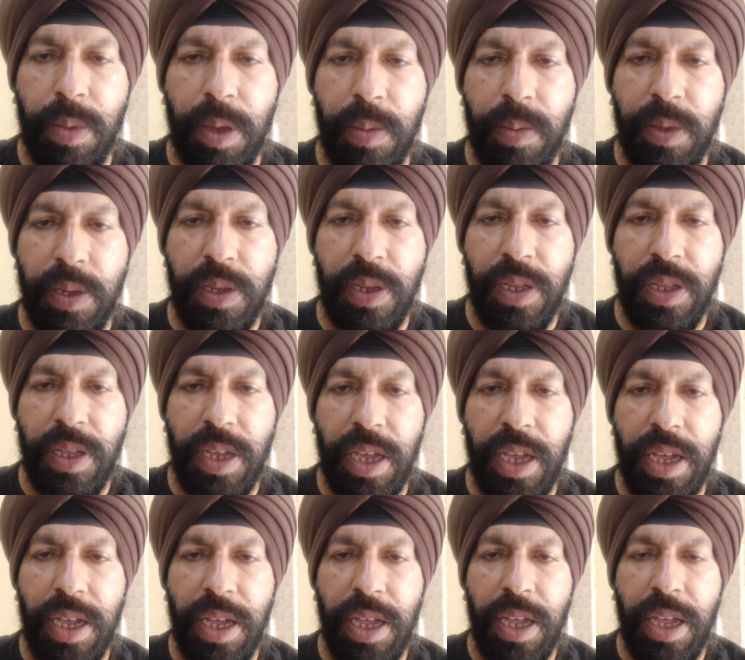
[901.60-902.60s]
people, they
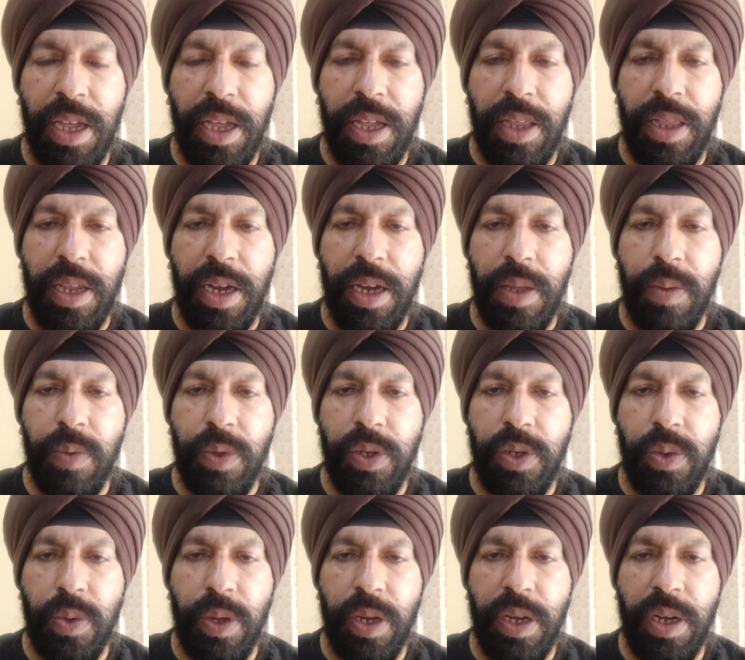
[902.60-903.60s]
think that he was
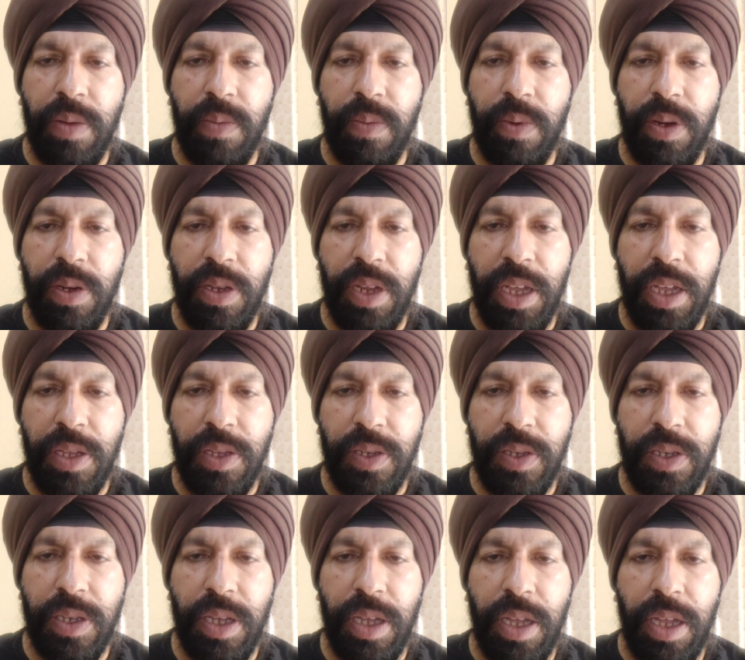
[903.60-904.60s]
doing different
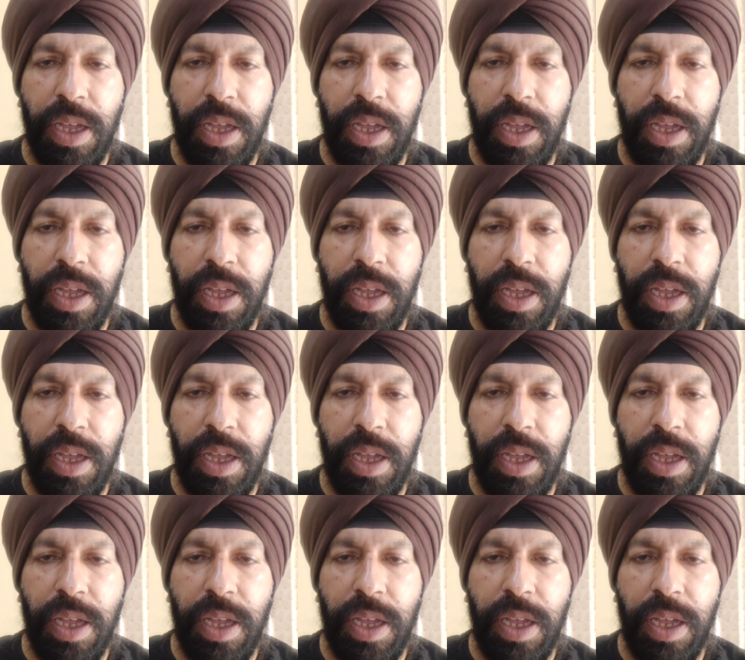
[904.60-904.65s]
things.